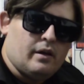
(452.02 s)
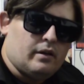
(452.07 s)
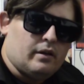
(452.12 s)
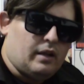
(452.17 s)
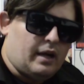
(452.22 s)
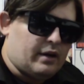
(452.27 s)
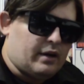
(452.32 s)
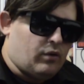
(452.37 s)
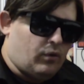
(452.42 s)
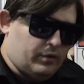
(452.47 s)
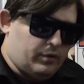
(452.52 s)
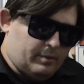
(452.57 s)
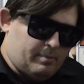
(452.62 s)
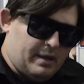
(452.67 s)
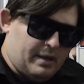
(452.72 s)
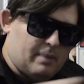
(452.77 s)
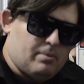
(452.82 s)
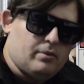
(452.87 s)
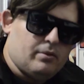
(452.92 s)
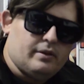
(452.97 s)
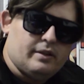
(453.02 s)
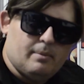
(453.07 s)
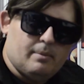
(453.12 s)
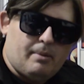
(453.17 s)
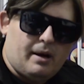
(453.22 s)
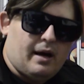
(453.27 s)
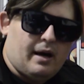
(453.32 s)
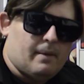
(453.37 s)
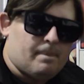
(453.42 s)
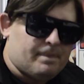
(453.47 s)
like all the people in the
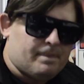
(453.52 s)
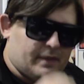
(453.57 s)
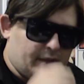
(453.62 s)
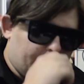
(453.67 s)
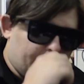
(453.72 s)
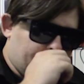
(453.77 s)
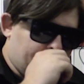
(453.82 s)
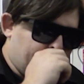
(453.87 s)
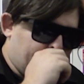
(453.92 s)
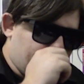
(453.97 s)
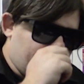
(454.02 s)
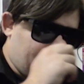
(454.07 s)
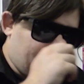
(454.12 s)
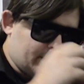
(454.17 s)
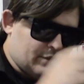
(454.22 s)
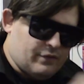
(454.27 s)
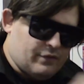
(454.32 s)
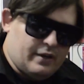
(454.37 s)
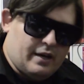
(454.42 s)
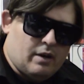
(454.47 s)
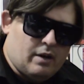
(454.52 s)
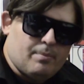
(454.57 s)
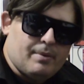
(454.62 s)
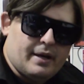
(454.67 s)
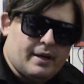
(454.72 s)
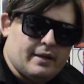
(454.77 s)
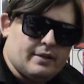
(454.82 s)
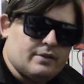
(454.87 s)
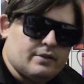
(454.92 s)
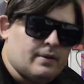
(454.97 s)
bar, like even us
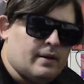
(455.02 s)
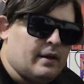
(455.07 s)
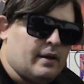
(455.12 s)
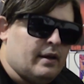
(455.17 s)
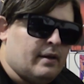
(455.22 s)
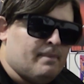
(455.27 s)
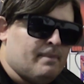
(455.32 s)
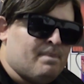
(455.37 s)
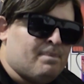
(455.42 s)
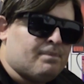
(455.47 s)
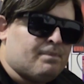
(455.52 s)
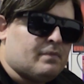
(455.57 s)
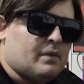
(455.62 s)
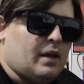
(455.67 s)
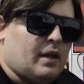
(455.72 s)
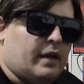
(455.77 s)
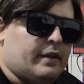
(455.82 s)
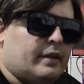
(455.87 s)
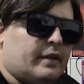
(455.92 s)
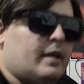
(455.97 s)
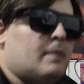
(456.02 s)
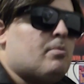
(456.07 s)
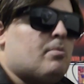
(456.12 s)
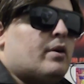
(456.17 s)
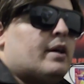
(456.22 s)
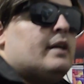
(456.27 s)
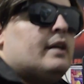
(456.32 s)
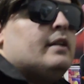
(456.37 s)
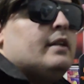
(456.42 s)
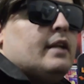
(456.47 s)
VIPs. And then they
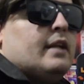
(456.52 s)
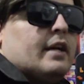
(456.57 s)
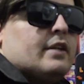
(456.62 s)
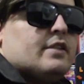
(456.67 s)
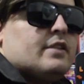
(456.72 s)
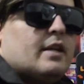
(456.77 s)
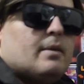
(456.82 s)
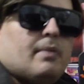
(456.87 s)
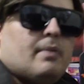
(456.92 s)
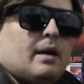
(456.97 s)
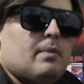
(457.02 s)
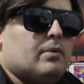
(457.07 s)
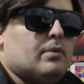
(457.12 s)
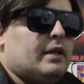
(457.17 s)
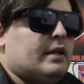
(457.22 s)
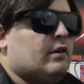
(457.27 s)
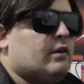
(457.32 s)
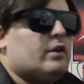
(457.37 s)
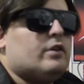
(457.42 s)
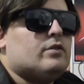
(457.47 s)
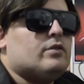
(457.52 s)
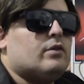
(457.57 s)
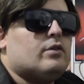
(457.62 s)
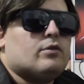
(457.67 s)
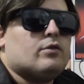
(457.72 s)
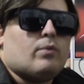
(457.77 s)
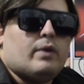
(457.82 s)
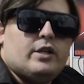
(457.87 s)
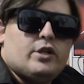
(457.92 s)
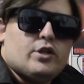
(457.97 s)
bring in the next set of people. They've got to do
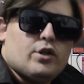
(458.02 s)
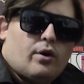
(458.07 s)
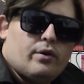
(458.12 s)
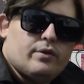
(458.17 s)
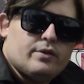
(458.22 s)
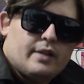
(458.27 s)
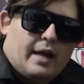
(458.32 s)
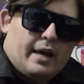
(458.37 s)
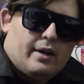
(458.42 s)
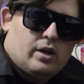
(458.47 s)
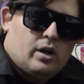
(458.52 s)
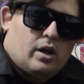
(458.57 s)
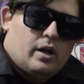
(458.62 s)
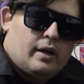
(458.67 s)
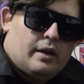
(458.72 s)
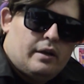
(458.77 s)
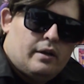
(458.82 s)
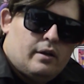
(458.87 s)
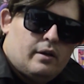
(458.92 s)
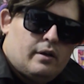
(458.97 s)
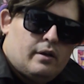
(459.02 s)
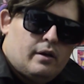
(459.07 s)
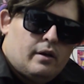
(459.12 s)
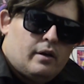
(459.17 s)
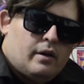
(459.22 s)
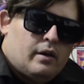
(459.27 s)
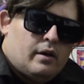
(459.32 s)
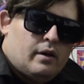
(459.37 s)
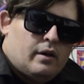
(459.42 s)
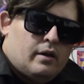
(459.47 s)
3 shows that night.
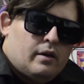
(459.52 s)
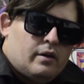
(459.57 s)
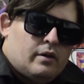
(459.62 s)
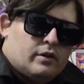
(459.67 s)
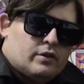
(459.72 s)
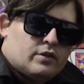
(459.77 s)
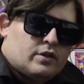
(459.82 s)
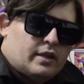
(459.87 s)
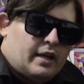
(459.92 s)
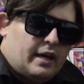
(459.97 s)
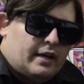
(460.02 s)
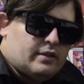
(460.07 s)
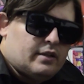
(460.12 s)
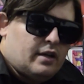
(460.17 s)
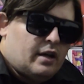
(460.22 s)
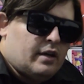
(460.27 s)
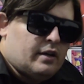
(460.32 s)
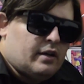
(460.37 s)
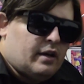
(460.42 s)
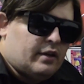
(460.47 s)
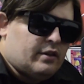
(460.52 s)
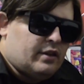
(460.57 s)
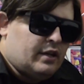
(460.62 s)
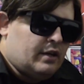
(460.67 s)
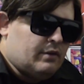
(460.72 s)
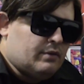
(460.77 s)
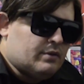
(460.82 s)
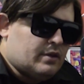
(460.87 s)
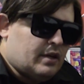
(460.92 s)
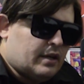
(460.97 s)
So they'd done, I
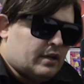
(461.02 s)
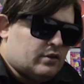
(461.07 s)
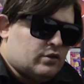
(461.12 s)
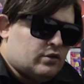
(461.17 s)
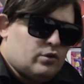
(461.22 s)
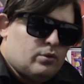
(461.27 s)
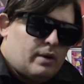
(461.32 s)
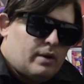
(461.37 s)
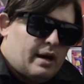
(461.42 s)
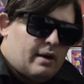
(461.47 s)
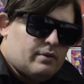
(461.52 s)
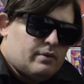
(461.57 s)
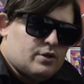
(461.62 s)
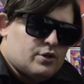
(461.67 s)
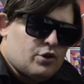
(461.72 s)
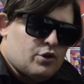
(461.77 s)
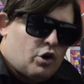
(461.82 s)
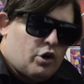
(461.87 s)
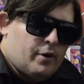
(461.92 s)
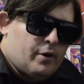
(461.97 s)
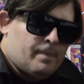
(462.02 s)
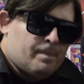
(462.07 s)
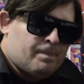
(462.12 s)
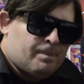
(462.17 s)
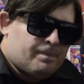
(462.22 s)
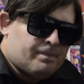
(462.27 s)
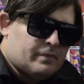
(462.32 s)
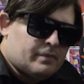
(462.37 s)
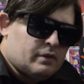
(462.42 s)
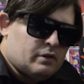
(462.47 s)
think it was like a 2-hour show. It
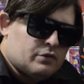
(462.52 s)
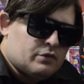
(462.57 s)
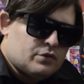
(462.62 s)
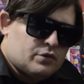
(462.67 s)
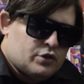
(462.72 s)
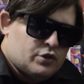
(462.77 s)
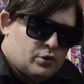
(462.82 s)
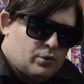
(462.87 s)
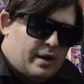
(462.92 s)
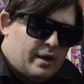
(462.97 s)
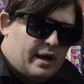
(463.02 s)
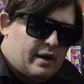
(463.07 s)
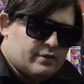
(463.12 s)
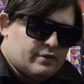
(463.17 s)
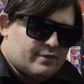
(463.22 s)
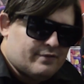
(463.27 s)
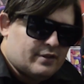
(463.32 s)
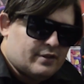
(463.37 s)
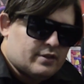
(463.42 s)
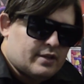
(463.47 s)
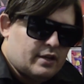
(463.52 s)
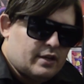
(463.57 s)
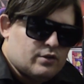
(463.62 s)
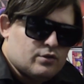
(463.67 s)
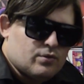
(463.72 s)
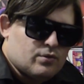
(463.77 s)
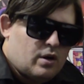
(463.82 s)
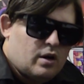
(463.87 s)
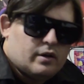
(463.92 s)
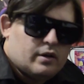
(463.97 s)
was just 2 hours of us getting
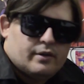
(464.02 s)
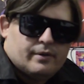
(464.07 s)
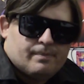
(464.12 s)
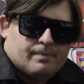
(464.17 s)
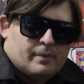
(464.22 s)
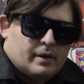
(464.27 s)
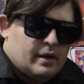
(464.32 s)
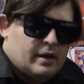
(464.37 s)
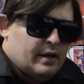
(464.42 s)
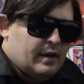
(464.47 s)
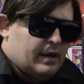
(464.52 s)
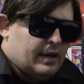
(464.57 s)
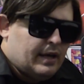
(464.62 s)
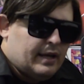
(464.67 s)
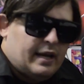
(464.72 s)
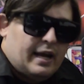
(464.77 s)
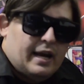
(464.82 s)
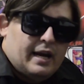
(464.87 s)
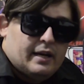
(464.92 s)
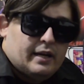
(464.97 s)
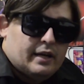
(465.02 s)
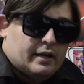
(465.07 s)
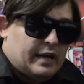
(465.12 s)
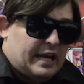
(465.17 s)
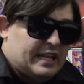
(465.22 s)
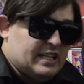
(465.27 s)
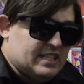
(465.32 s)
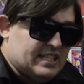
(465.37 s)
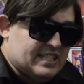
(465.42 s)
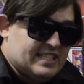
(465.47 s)
drunk and eating
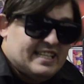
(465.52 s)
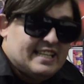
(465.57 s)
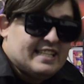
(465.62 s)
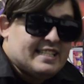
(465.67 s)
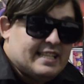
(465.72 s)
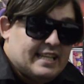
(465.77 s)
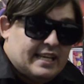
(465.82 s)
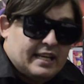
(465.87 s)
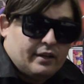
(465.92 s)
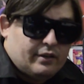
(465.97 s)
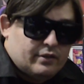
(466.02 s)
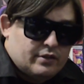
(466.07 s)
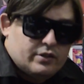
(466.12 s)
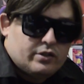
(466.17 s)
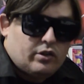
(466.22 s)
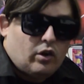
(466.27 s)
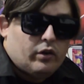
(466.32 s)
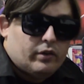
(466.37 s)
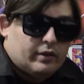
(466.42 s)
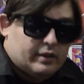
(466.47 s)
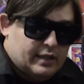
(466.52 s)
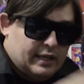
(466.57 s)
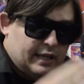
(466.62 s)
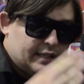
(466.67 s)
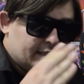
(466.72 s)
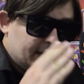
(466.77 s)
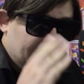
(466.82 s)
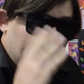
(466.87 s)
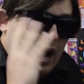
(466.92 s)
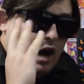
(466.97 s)
and sitting. So the